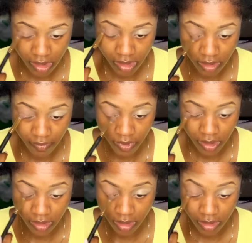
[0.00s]
the
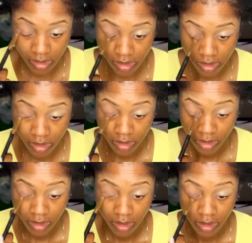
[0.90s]
base, because
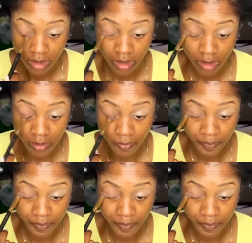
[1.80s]
you know,